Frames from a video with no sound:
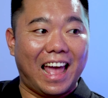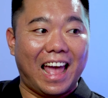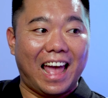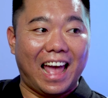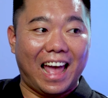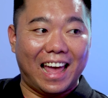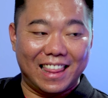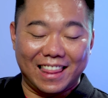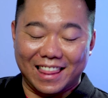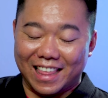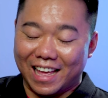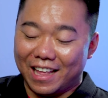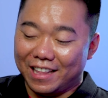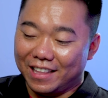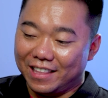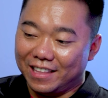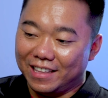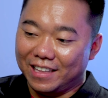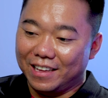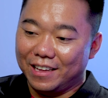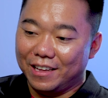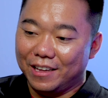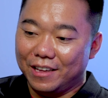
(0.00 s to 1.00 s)
And then
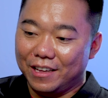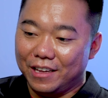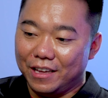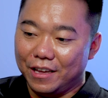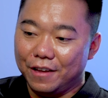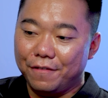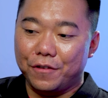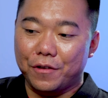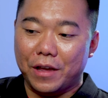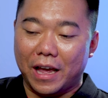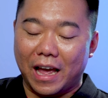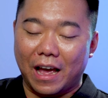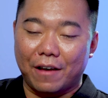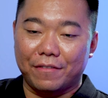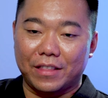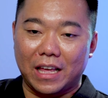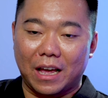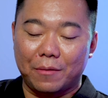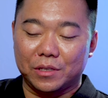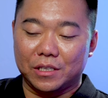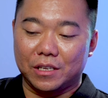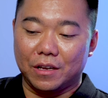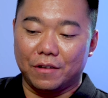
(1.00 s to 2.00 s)
if you have the
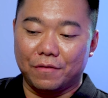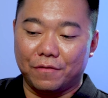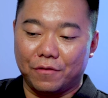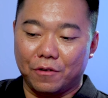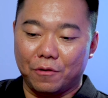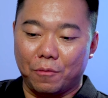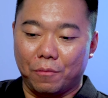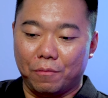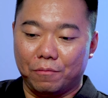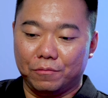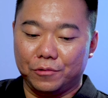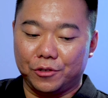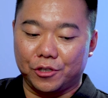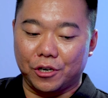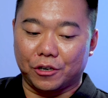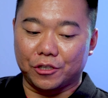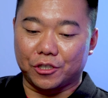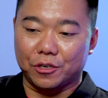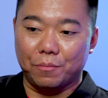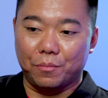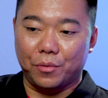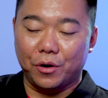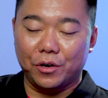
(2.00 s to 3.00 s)
MC4
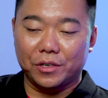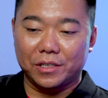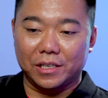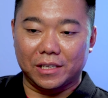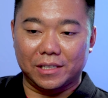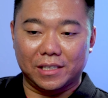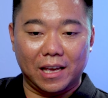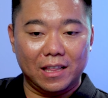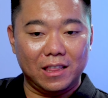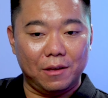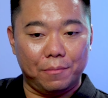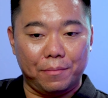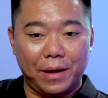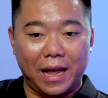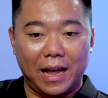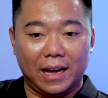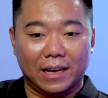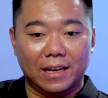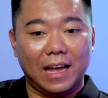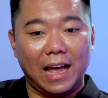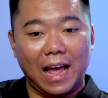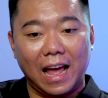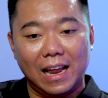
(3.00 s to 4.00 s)
junction boxes at the
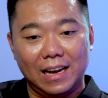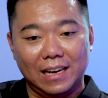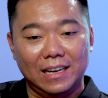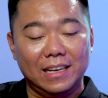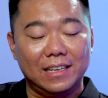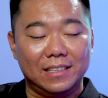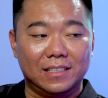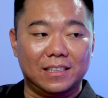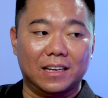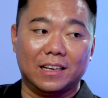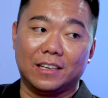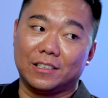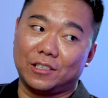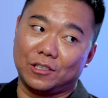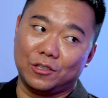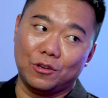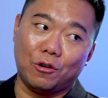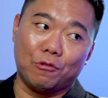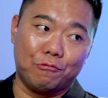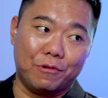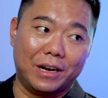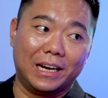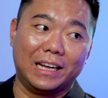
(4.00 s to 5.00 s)
back, at least it's
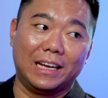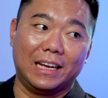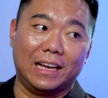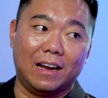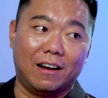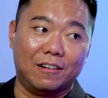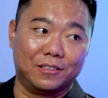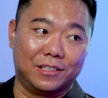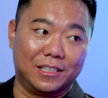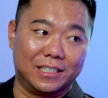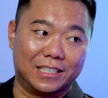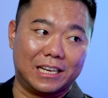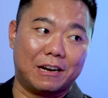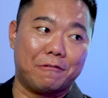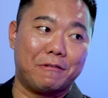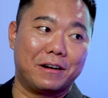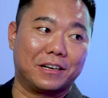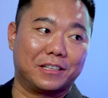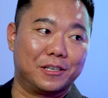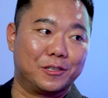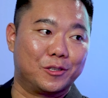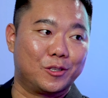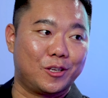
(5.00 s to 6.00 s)
not really on the
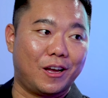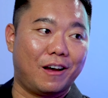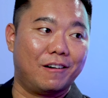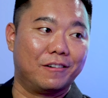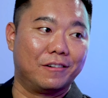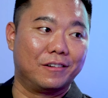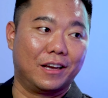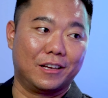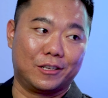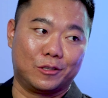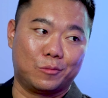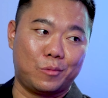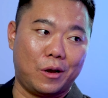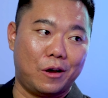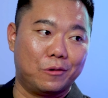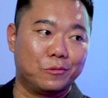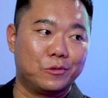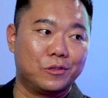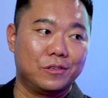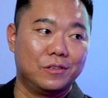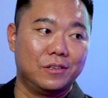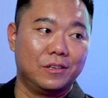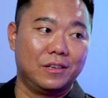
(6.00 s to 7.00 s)
direct sun
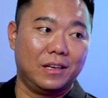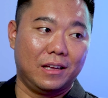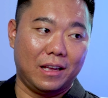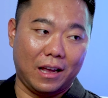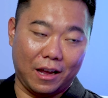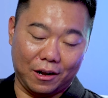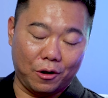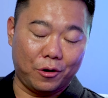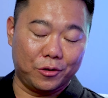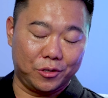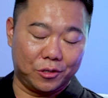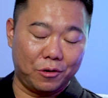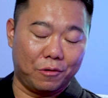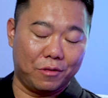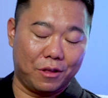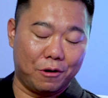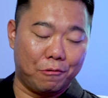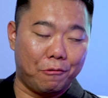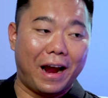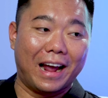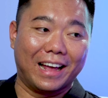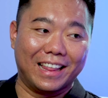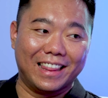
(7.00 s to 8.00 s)
exposed. And also the
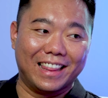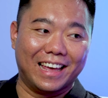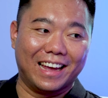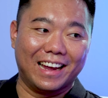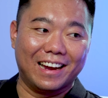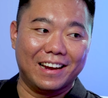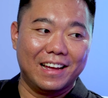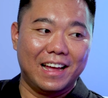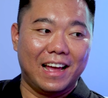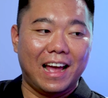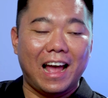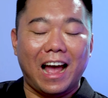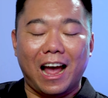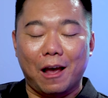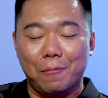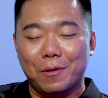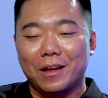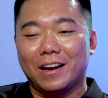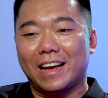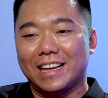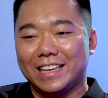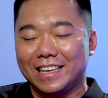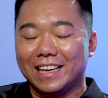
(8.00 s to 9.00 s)
rain there. I
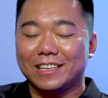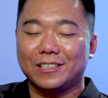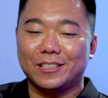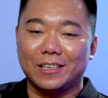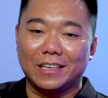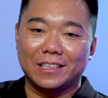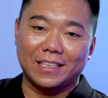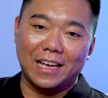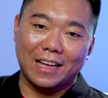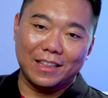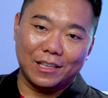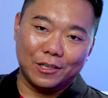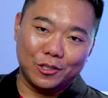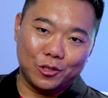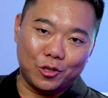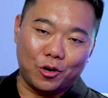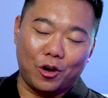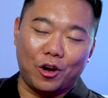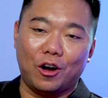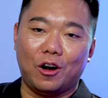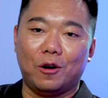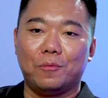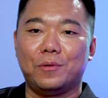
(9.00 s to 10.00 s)
mean, like, yes, it's at the
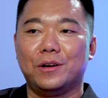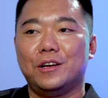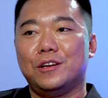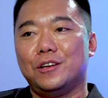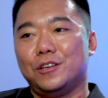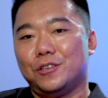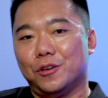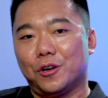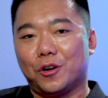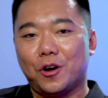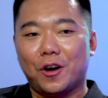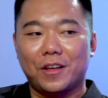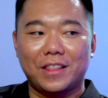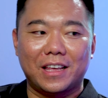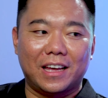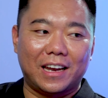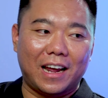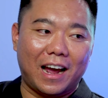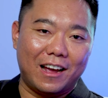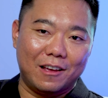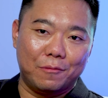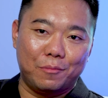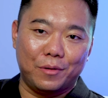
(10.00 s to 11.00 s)
top. You got that
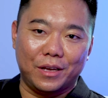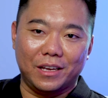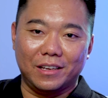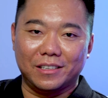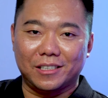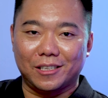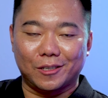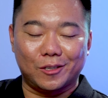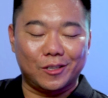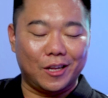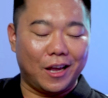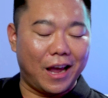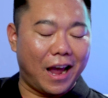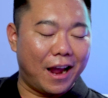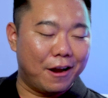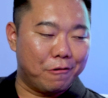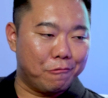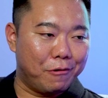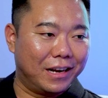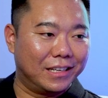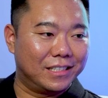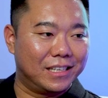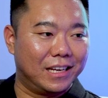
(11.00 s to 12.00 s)
IP68
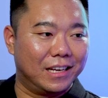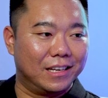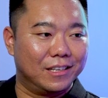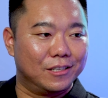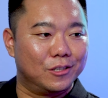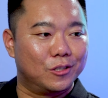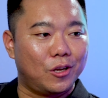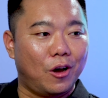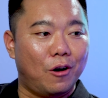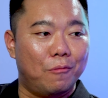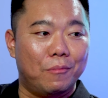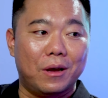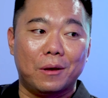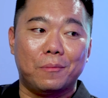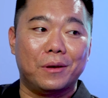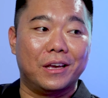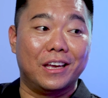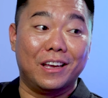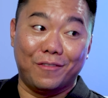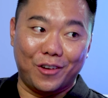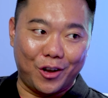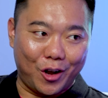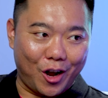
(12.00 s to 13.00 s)
ratings or maybe
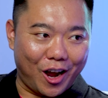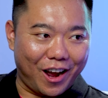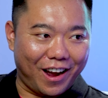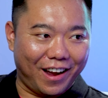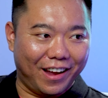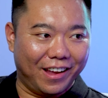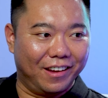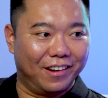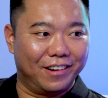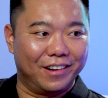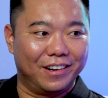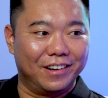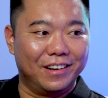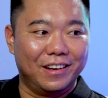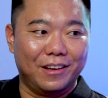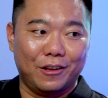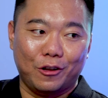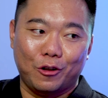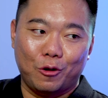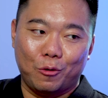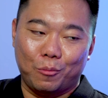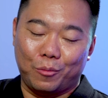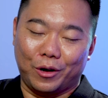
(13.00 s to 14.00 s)
even higher,
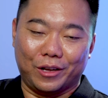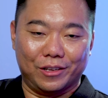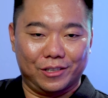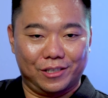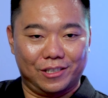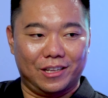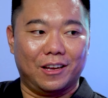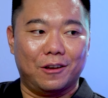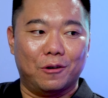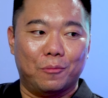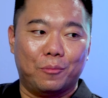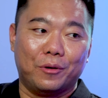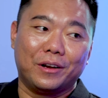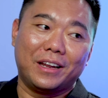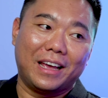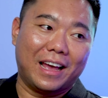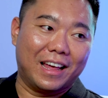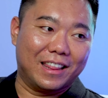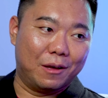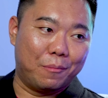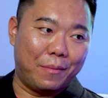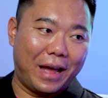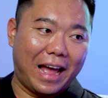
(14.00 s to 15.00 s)
but still put it
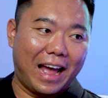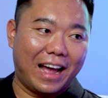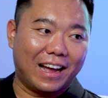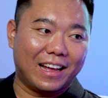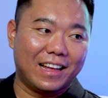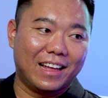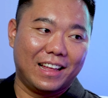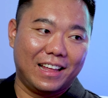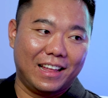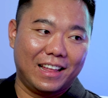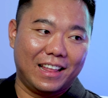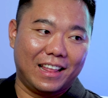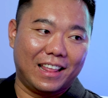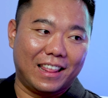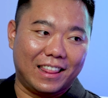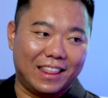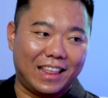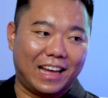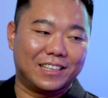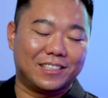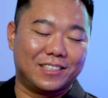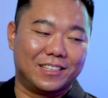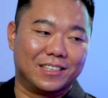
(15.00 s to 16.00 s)
at the back.
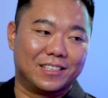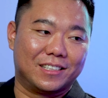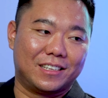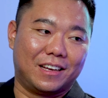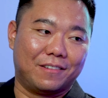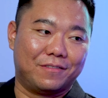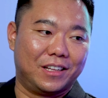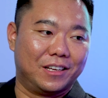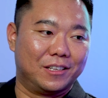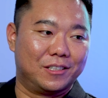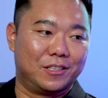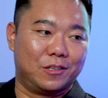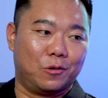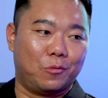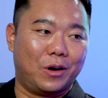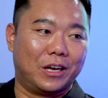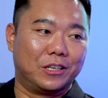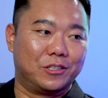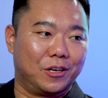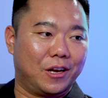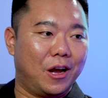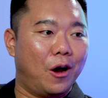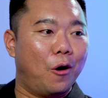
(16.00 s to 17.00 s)
That's the safest way
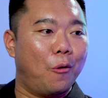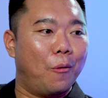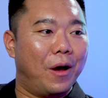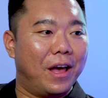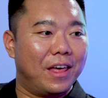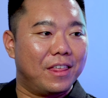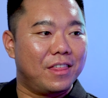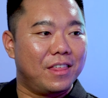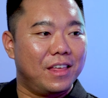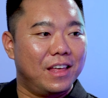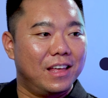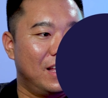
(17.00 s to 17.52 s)
to go with.